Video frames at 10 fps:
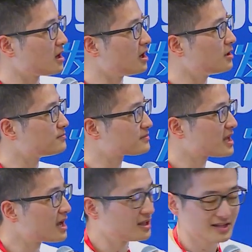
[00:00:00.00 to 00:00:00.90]
Um,
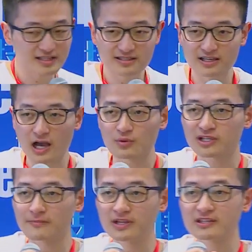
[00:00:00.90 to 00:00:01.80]
let's see our
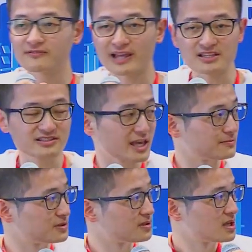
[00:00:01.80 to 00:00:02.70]
competitive landscape.